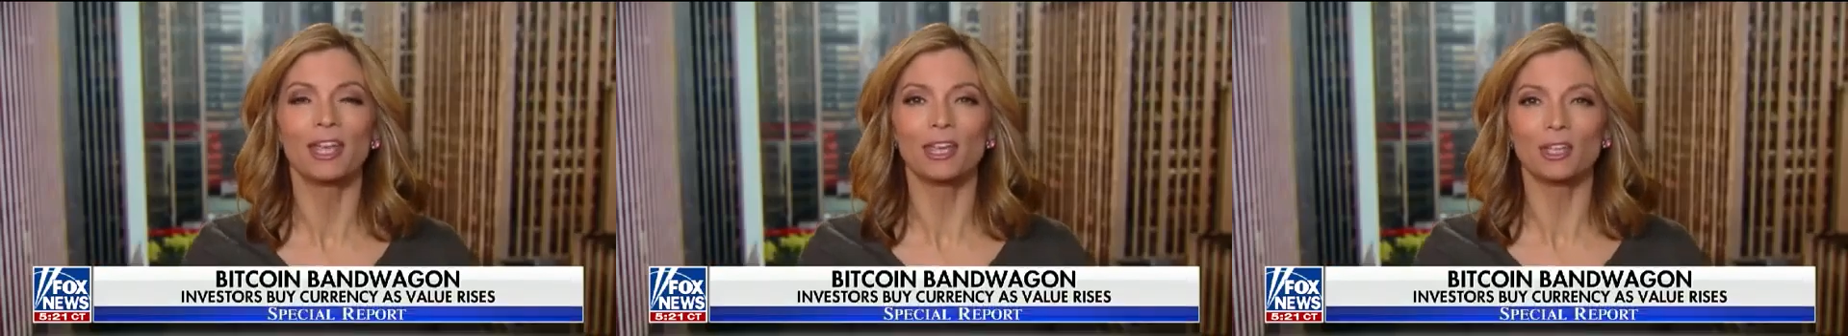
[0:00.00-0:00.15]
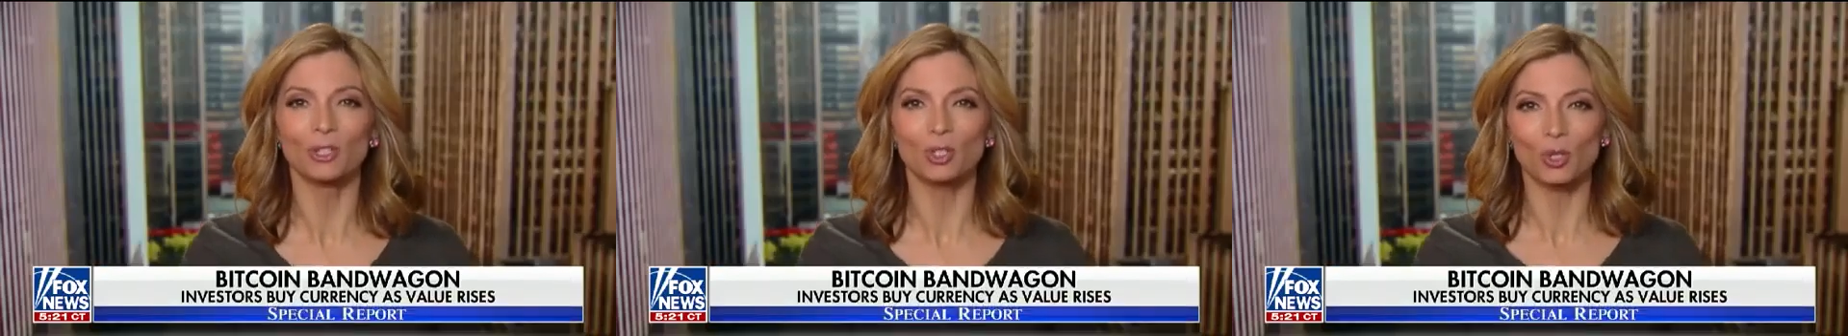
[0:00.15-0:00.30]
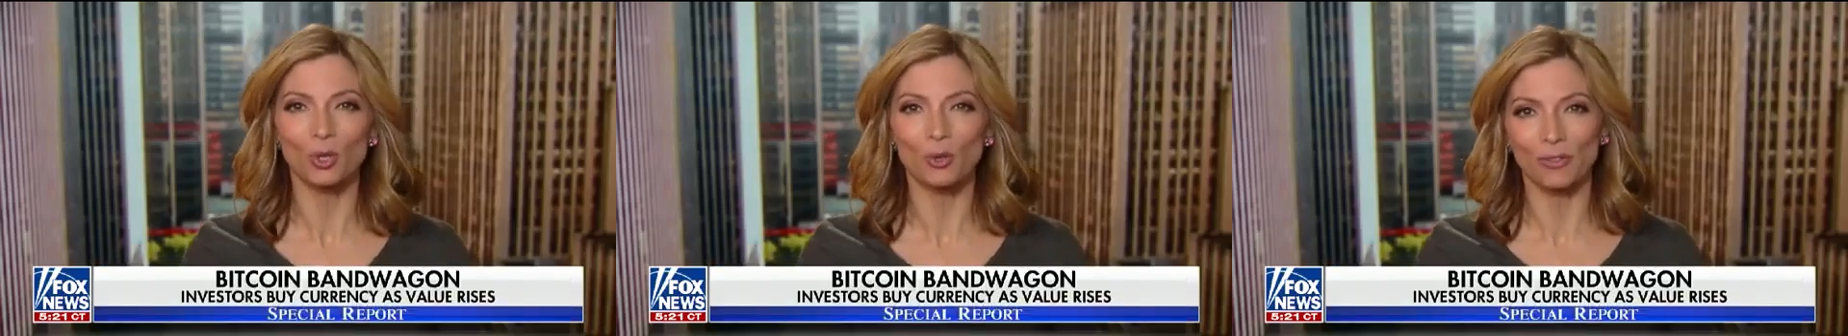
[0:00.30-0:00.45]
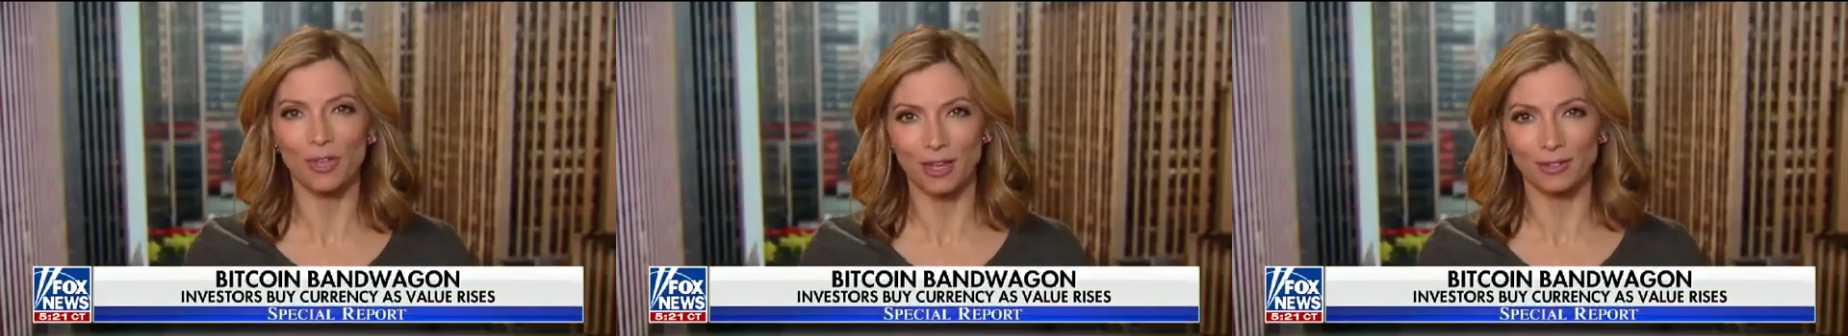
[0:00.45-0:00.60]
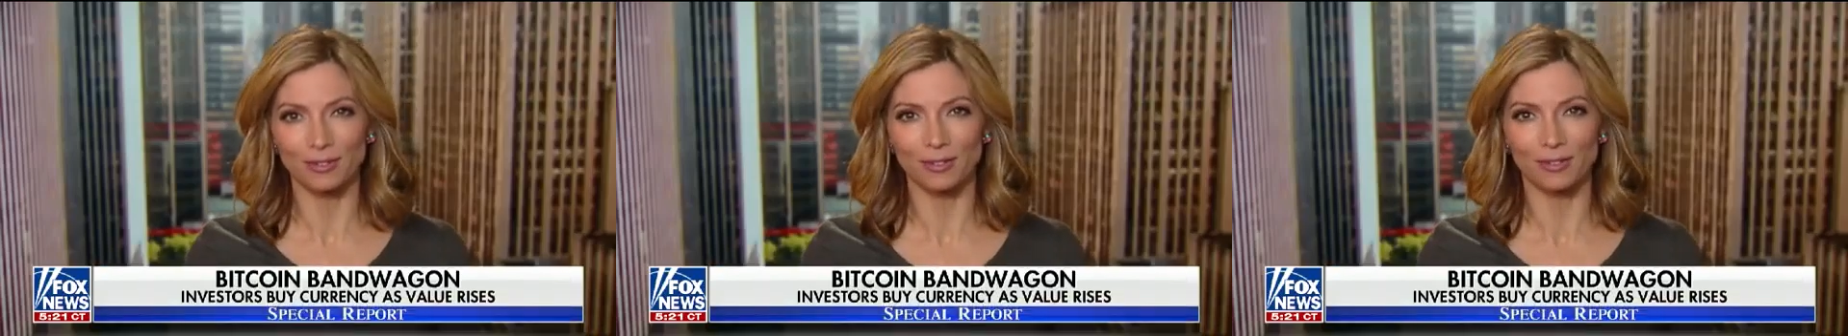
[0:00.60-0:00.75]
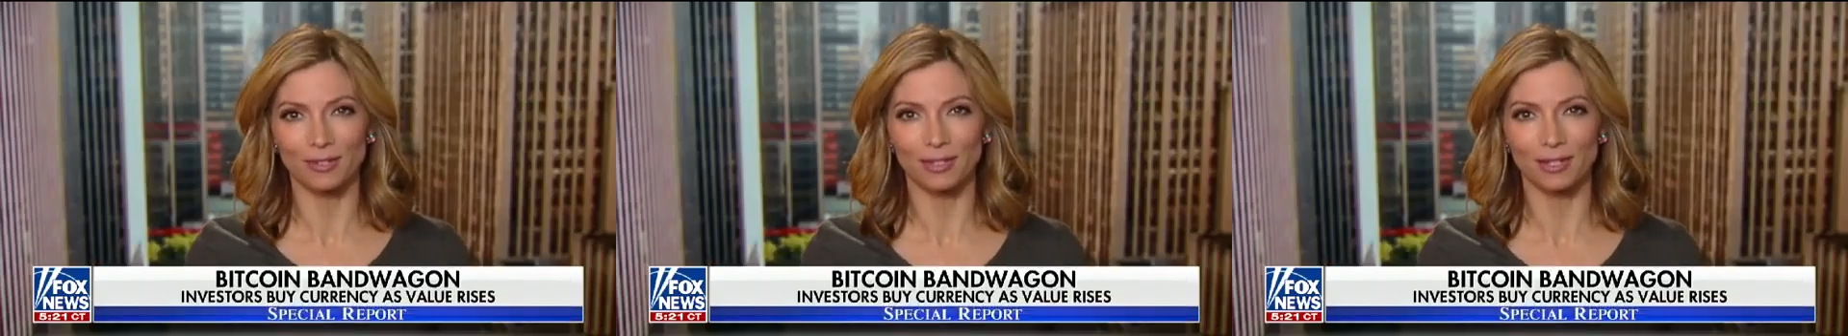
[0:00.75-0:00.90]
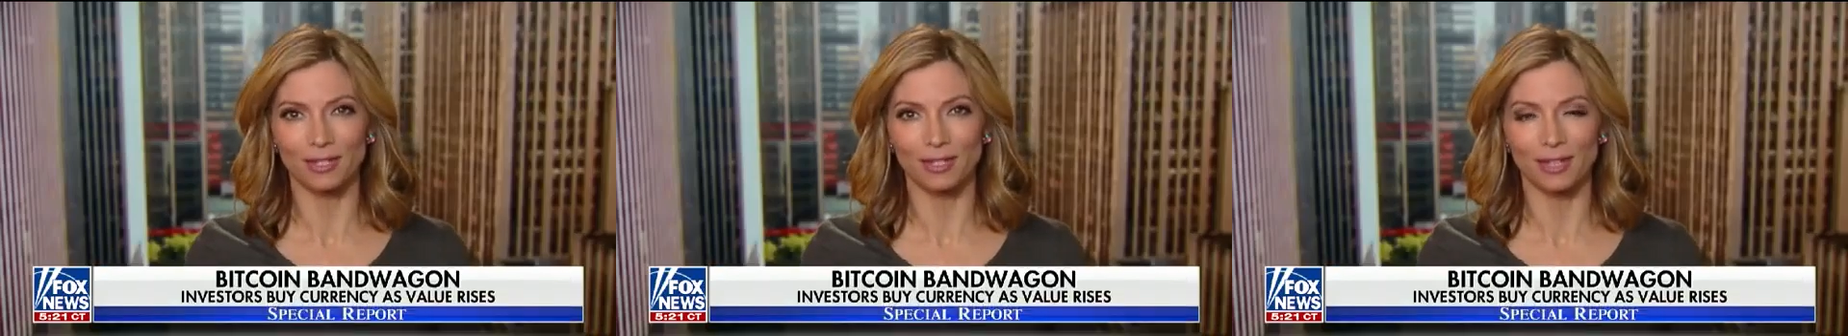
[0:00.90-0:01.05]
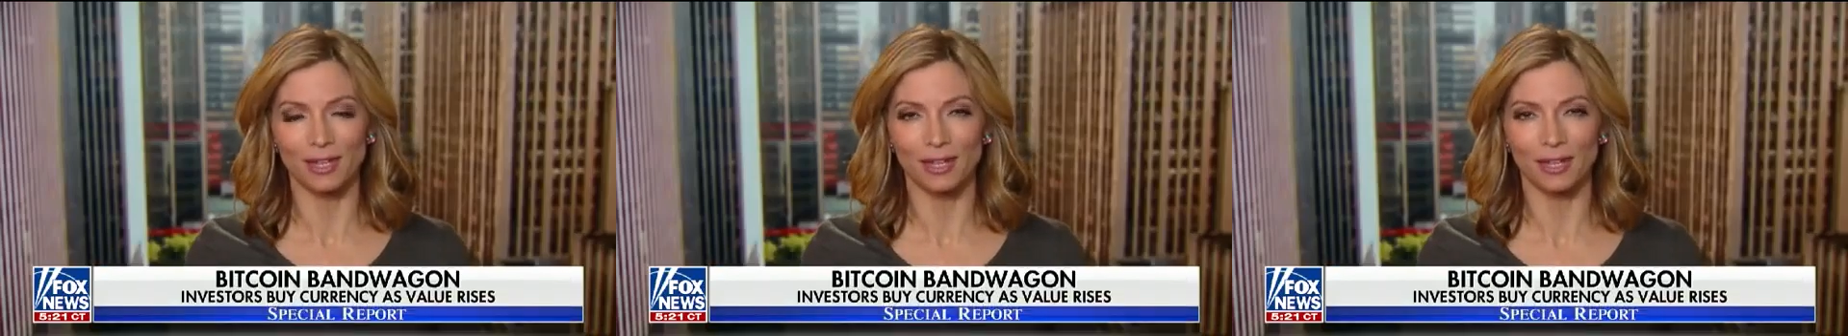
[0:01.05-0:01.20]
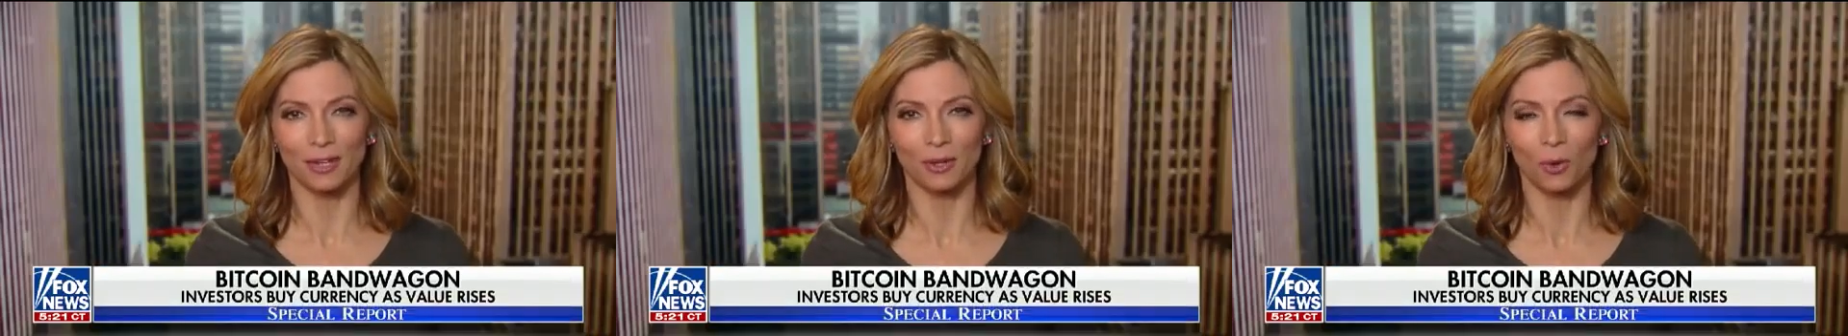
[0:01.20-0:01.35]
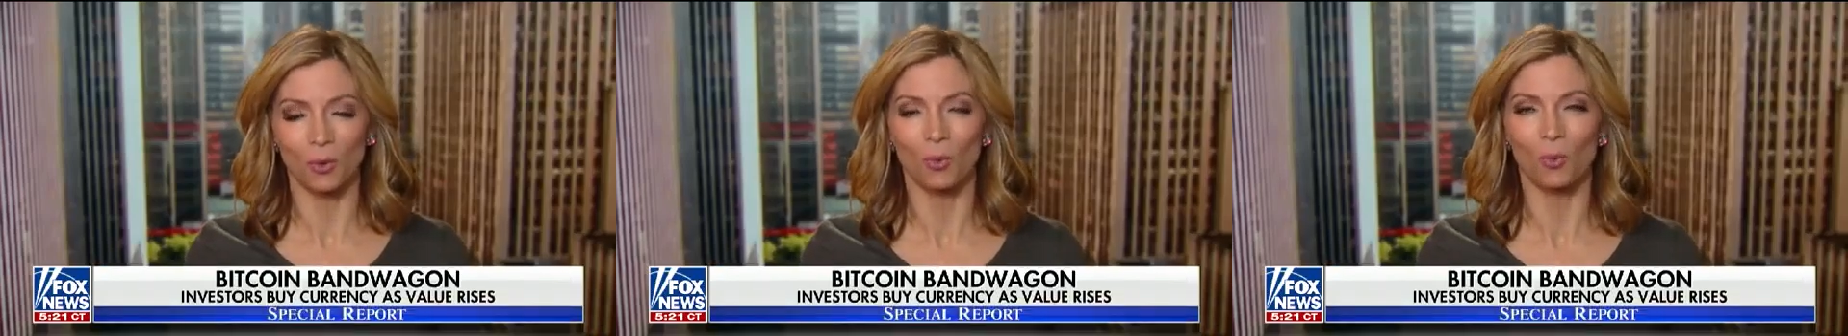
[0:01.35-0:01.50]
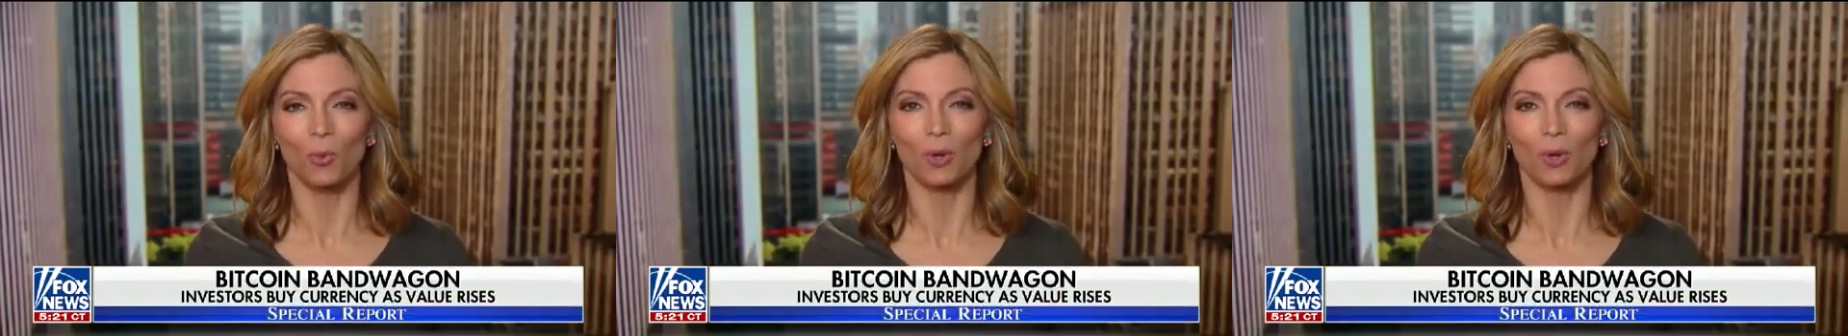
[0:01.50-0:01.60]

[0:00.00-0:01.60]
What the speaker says: in 2016